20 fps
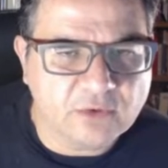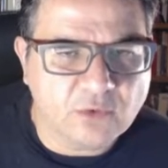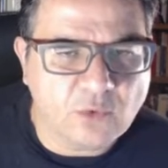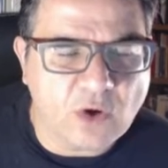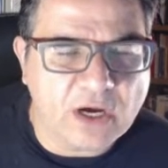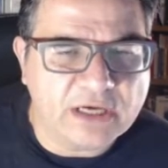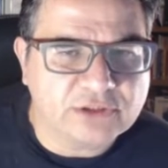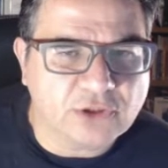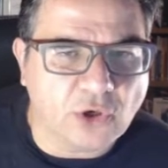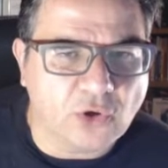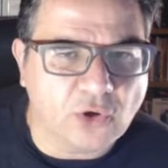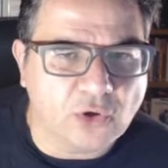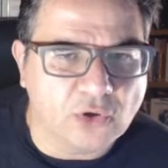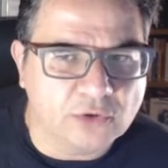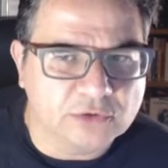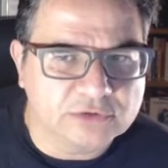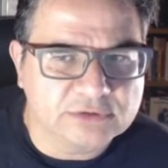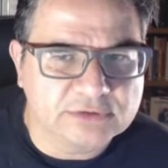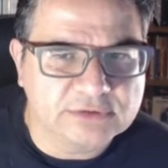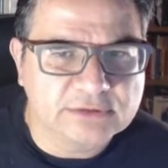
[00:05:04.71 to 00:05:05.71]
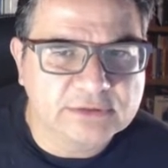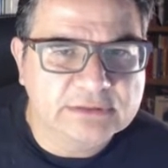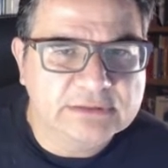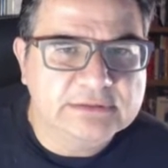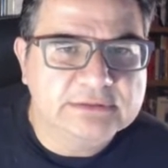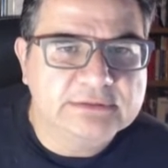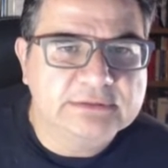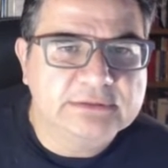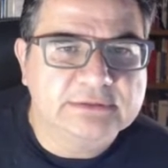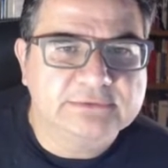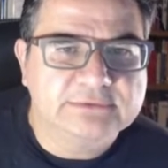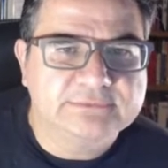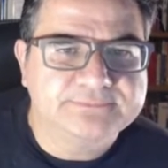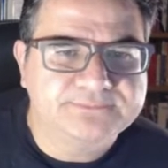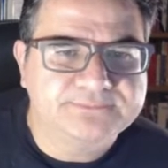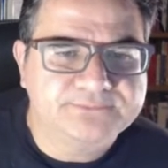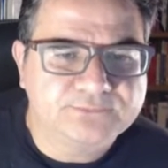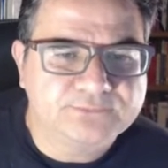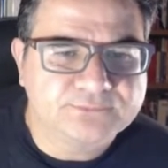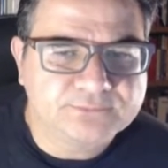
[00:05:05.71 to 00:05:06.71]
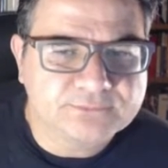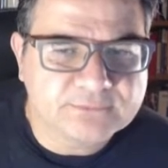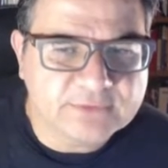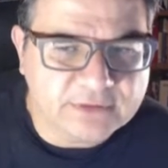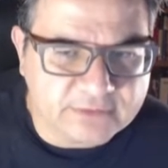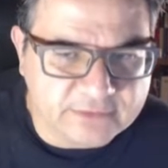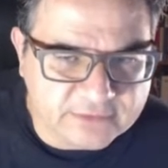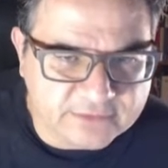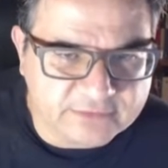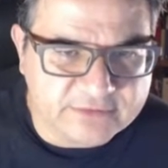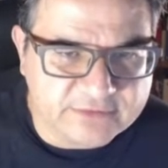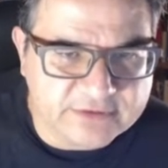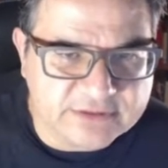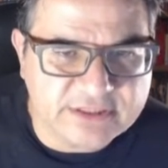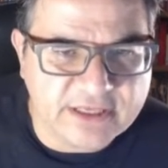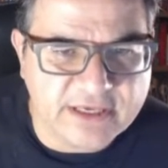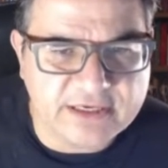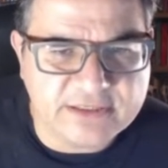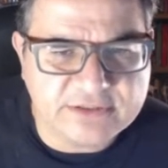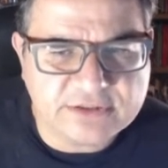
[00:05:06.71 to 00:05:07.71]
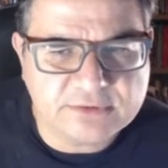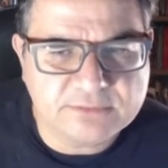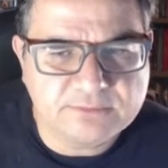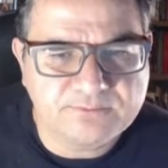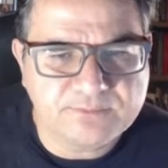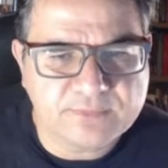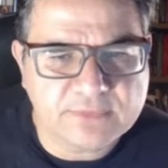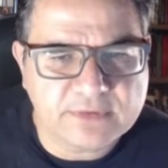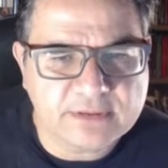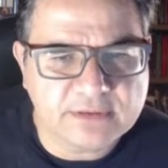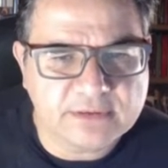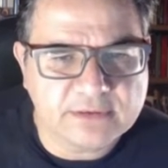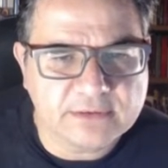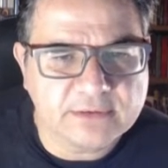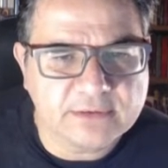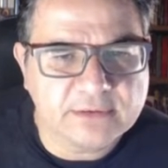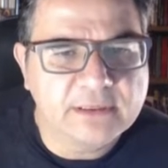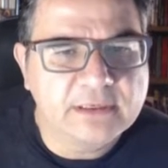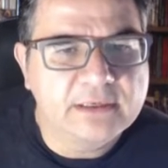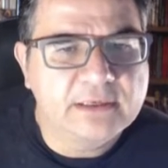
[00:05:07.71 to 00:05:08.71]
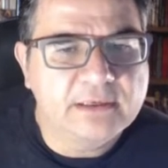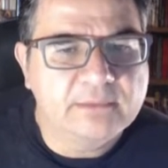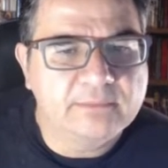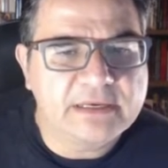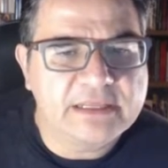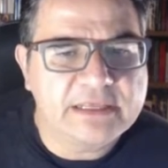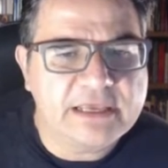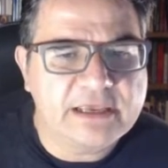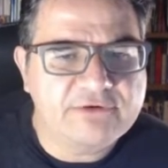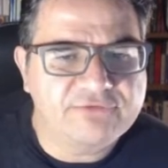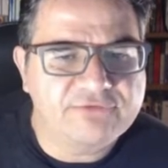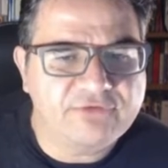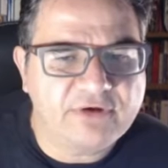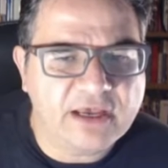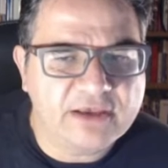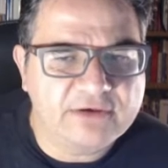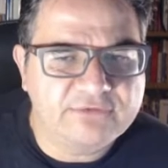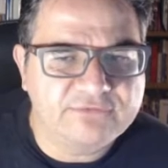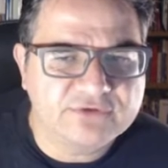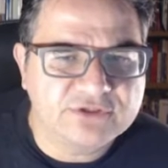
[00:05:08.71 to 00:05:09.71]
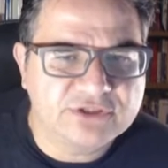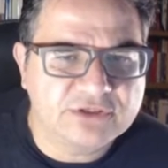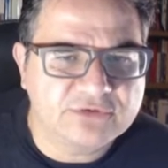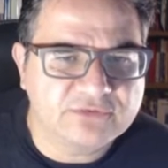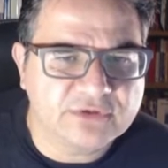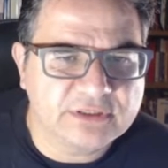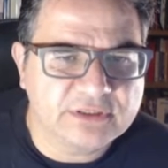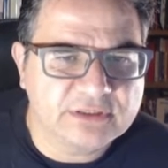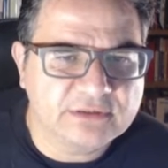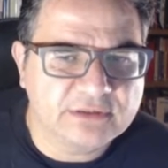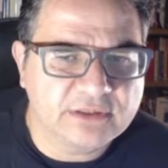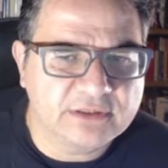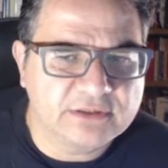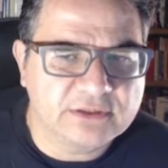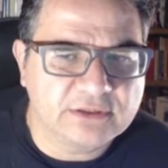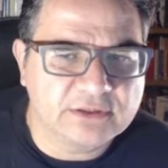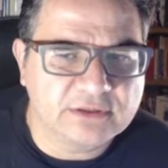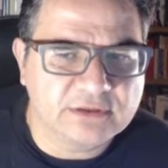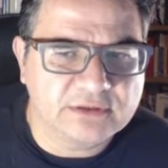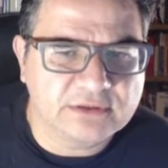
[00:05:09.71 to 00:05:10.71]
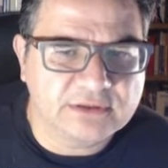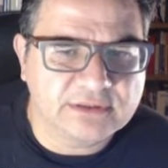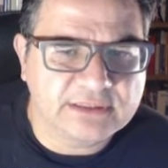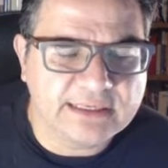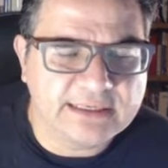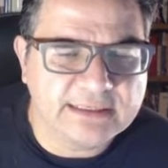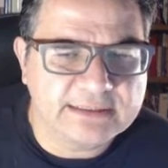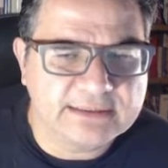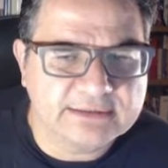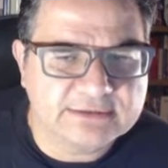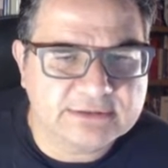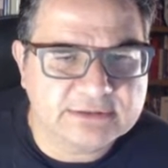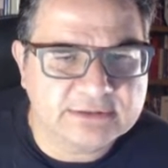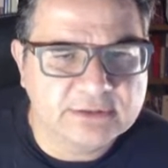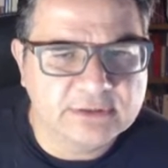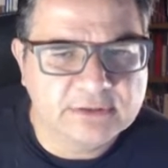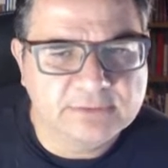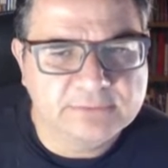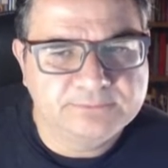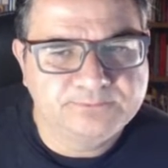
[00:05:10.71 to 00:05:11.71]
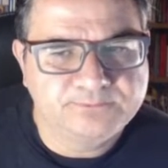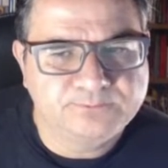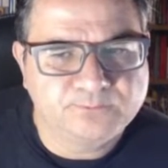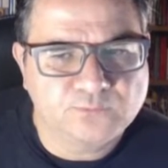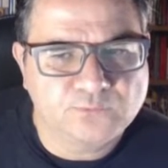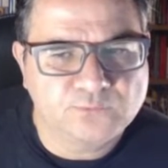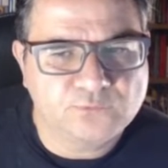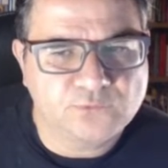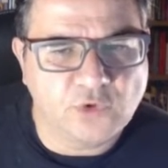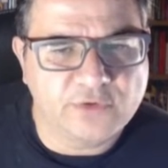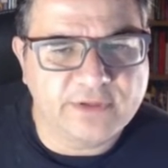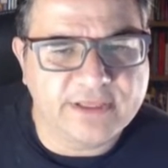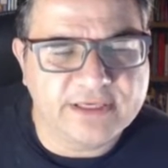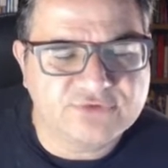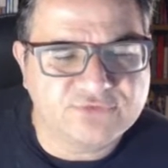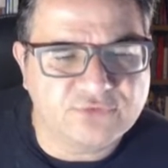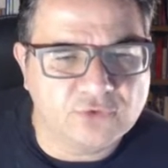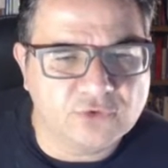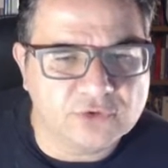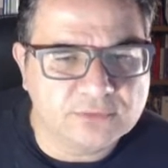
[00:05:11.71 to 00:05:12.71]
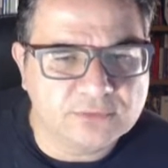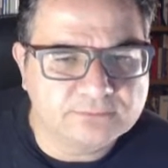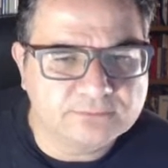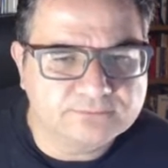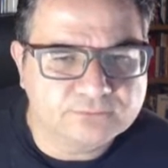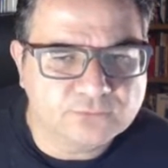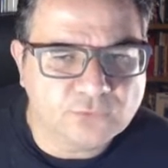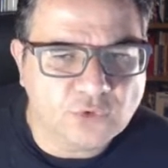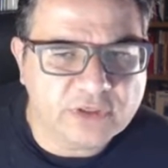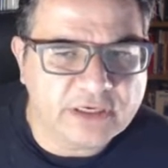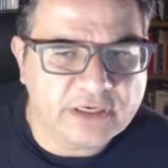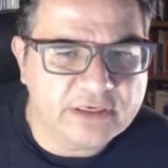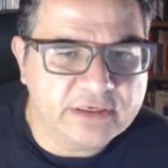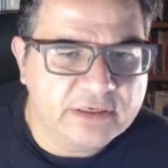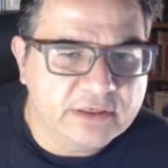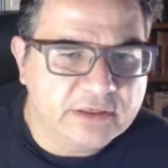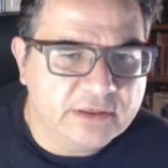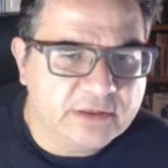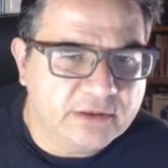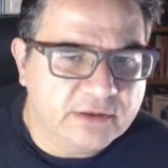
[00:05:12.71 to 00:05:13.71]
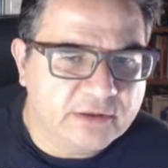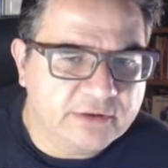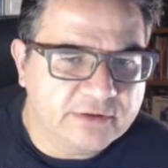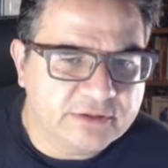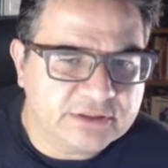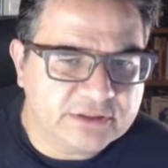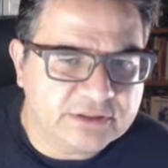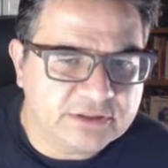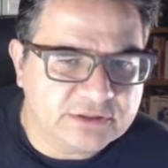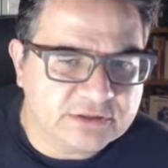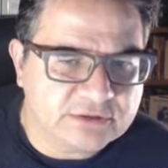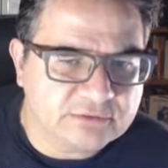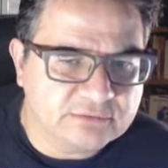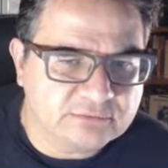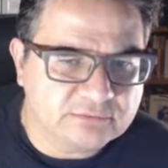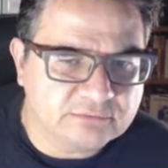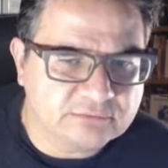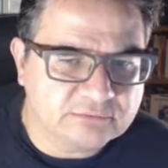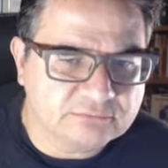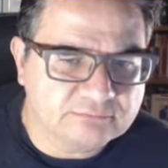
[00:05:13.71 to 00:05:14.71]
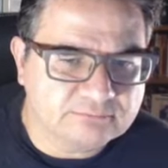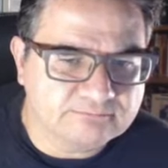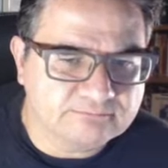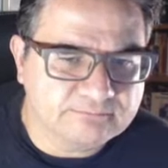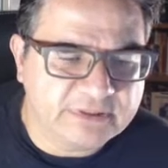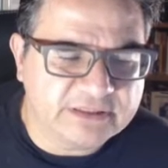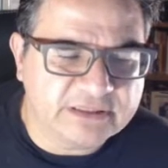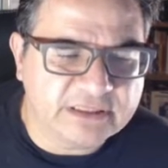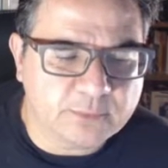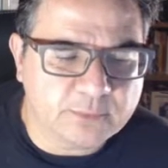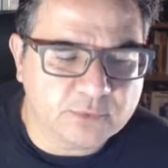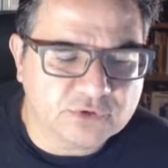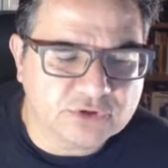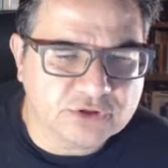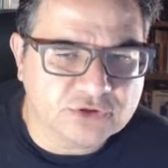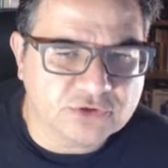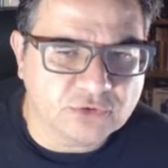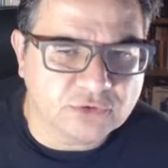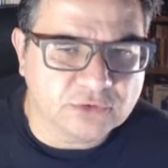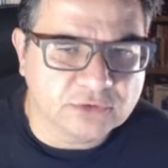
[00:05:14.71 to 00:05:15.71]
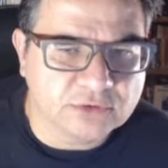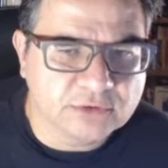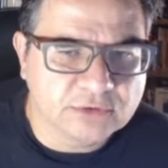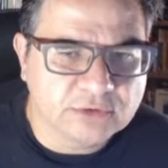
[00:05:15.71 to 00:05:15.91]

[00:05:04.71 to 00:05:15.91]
quite hot these days. Play f5, g3, and he takes on h4. Okay, this is better position